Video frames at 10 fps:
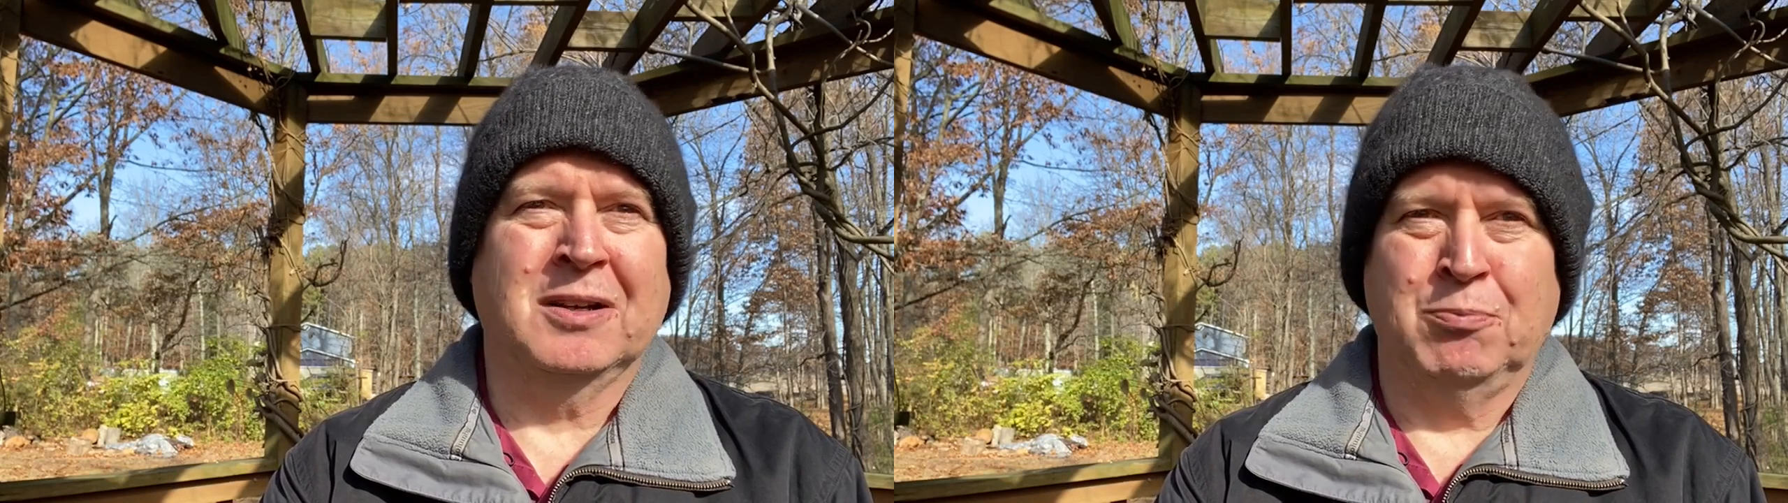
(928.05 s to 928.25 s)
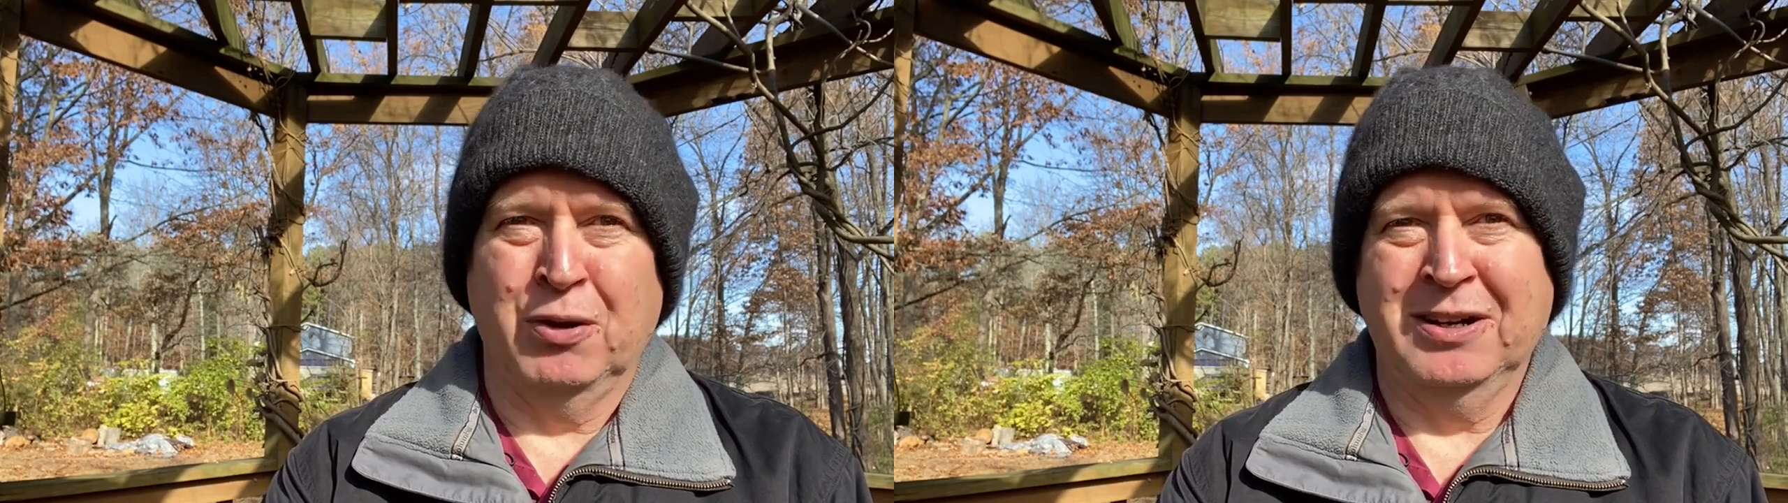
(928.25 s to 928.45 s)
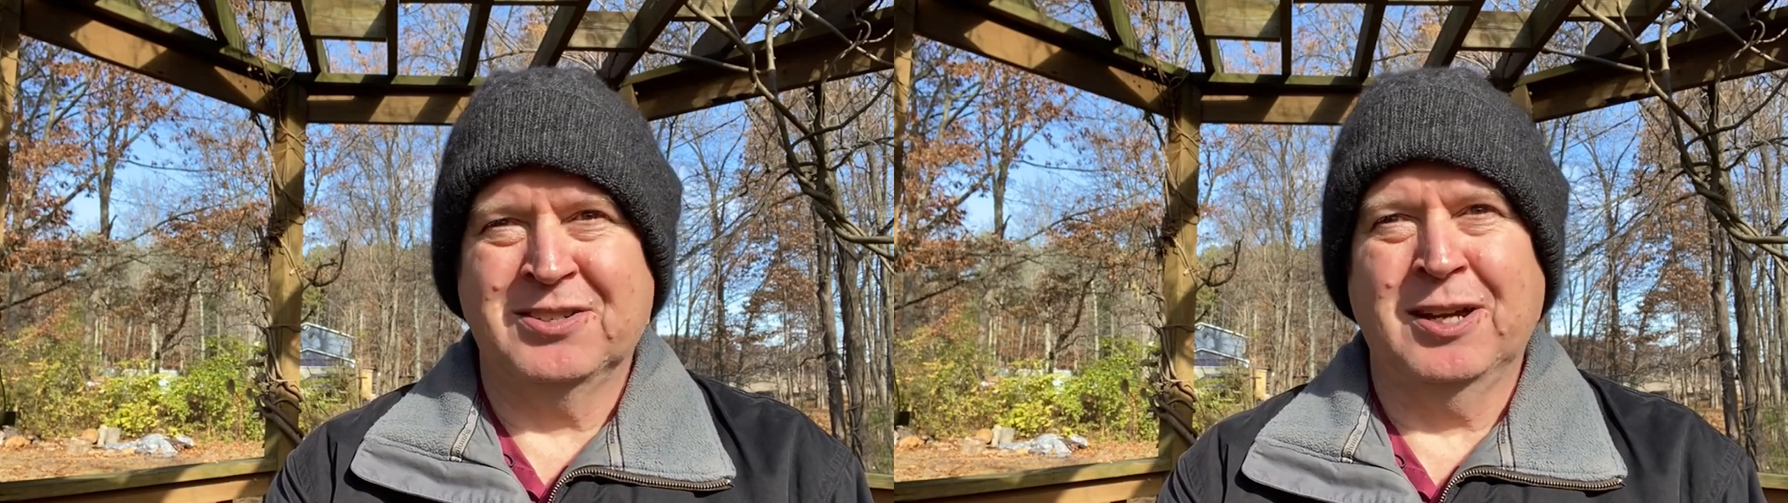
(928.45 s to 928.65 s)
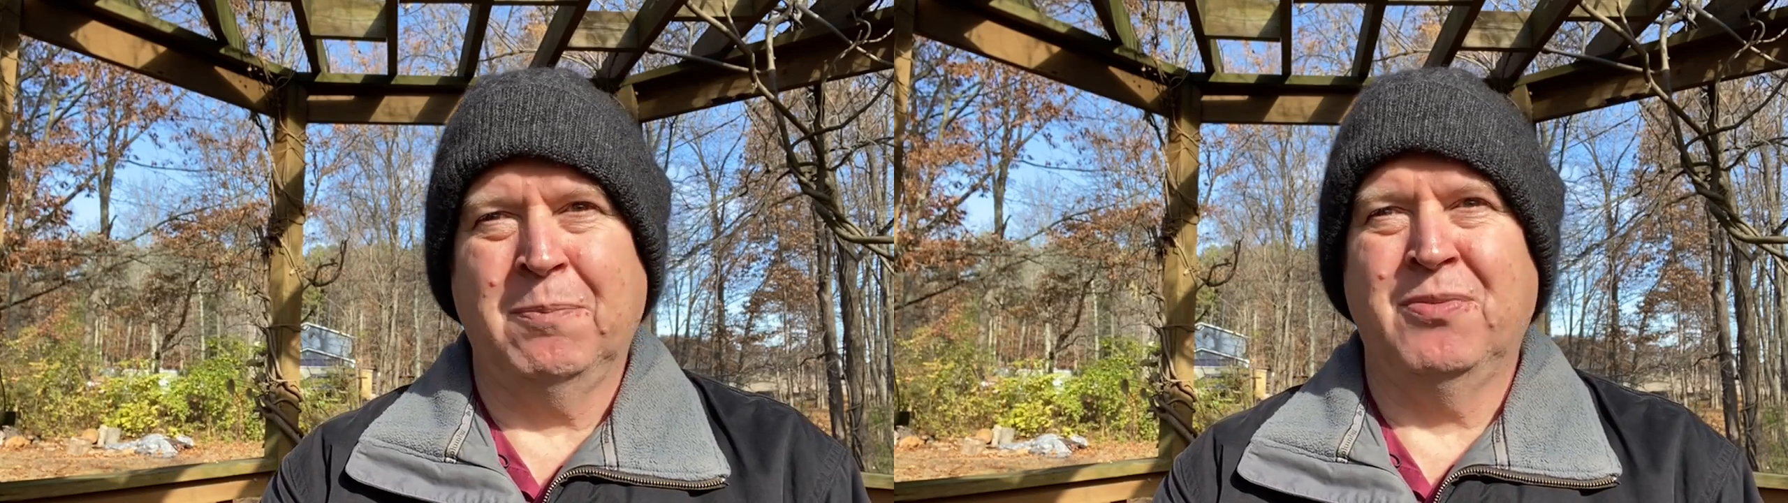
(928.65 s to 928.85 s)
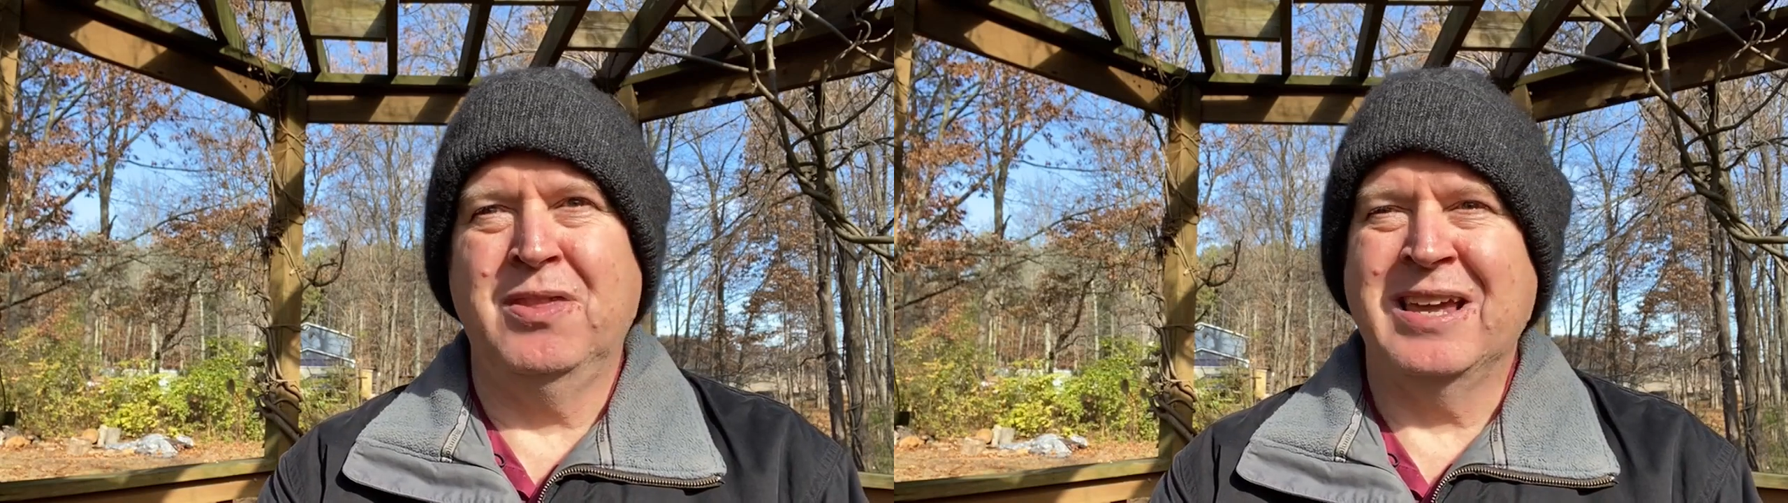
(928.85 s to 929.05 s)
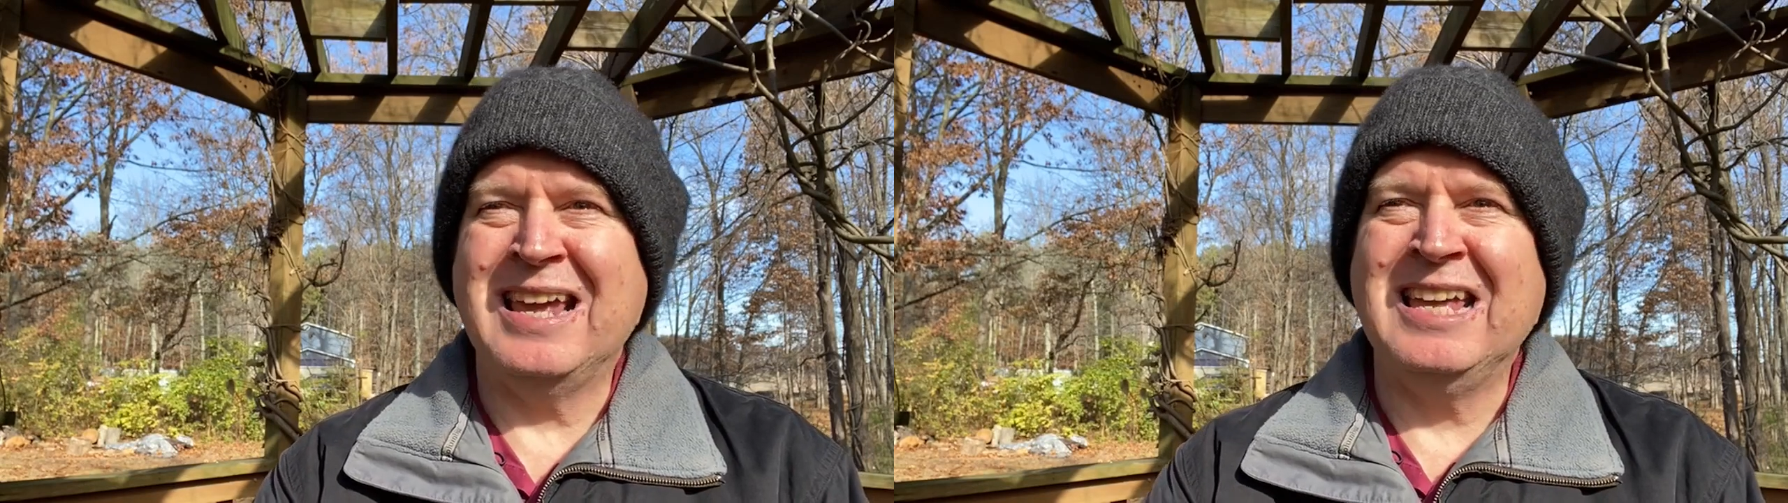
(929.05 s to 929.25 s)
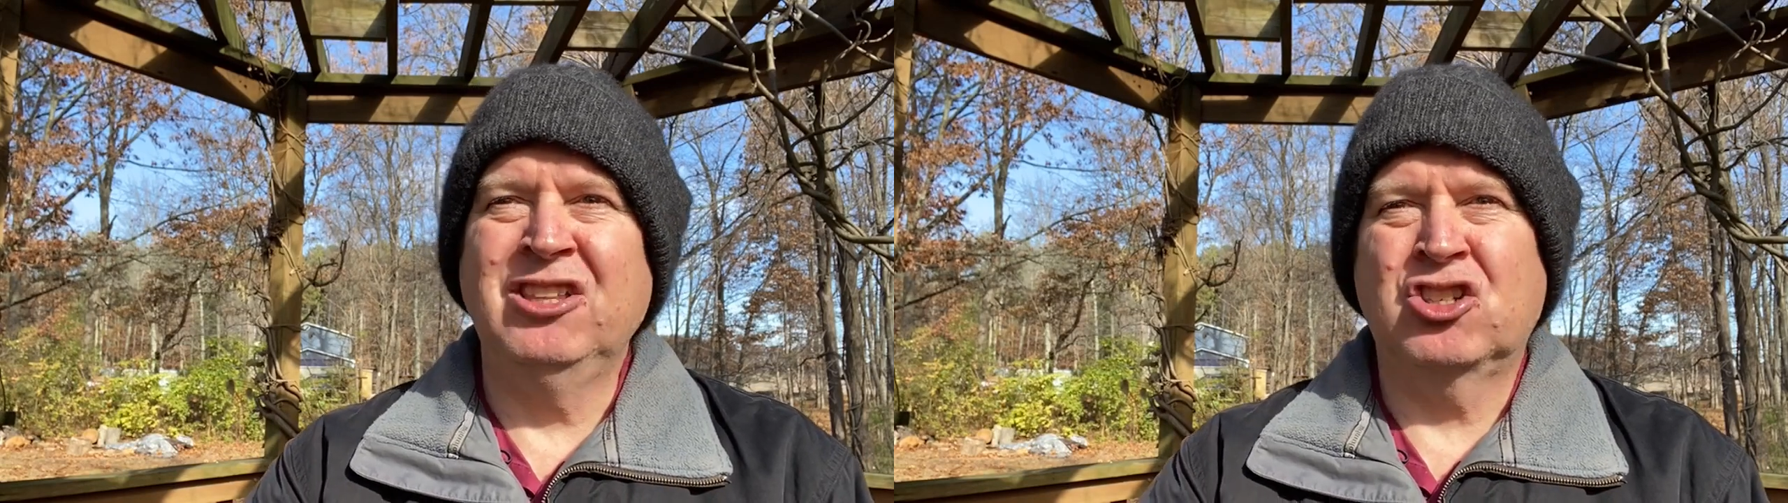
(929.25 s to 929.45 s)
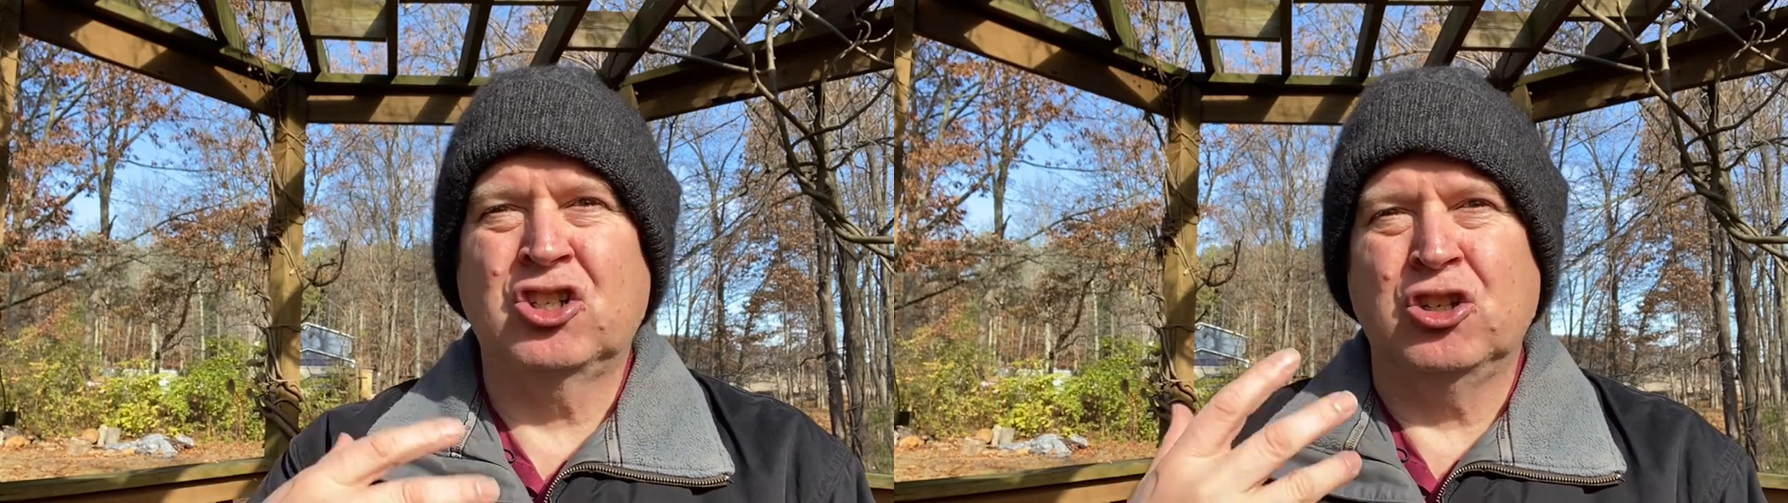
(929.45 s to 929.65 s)
brings up the
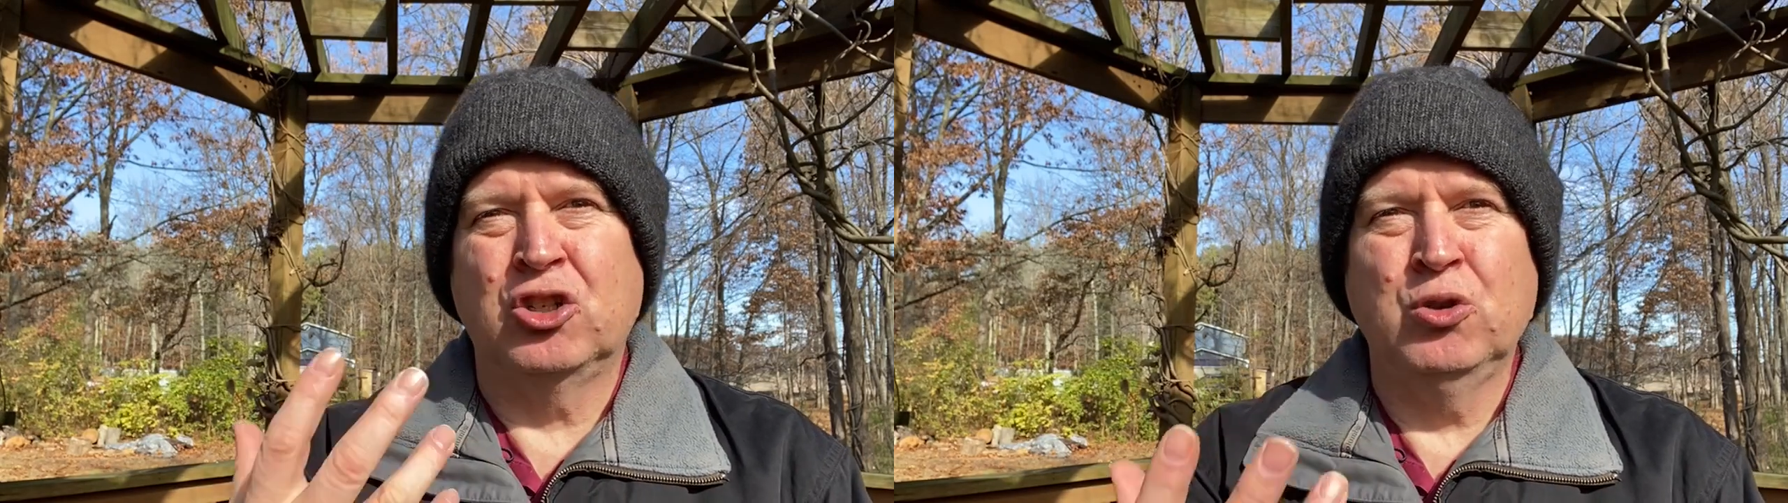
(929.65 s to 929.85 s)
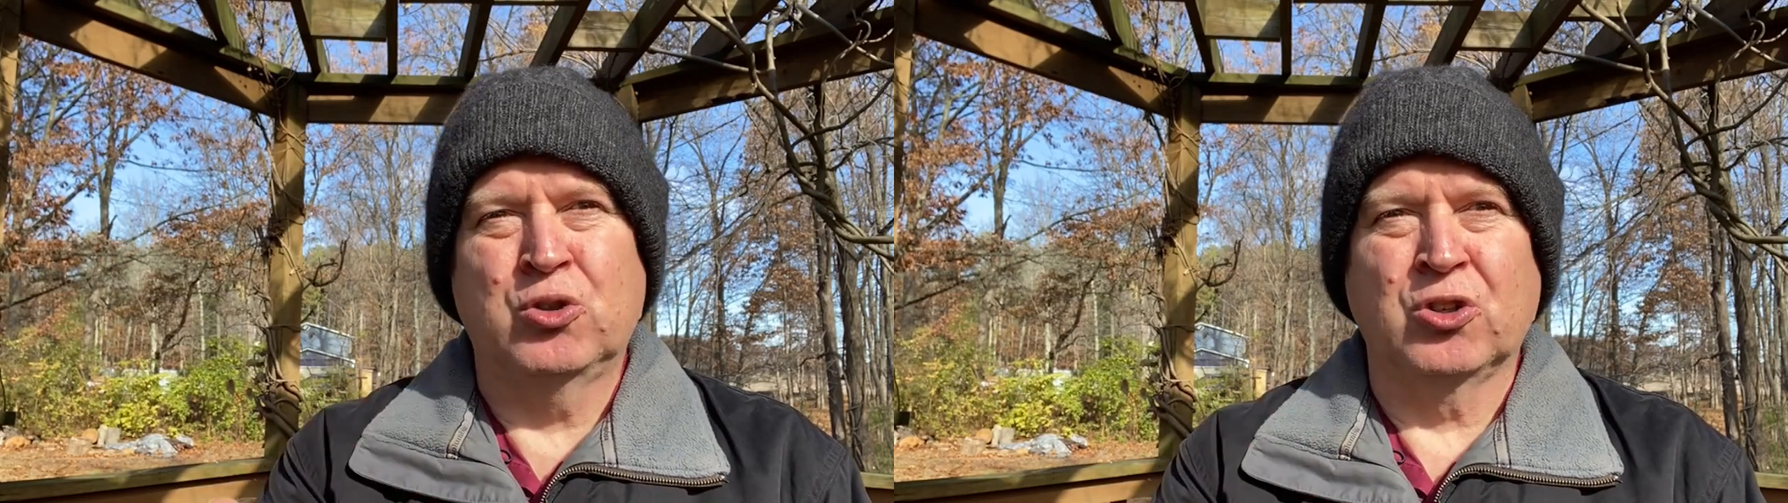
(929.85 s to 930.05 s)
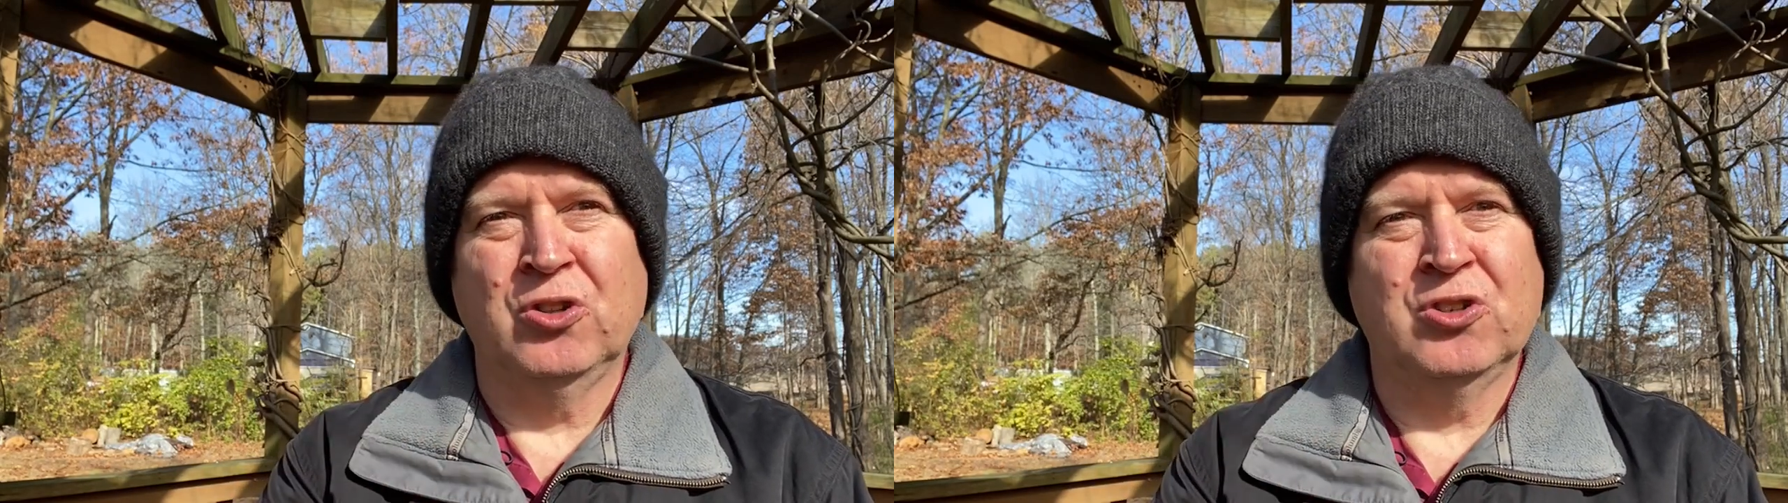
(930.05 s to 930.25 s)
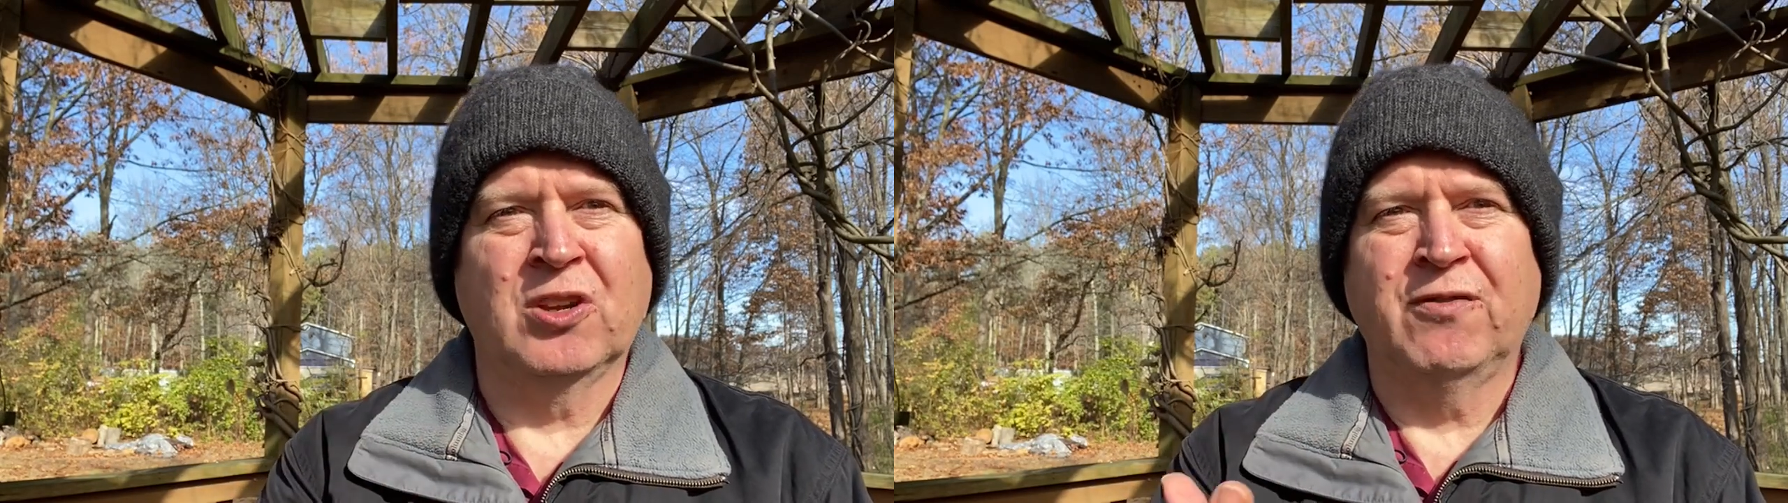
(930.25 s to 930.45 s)
institutions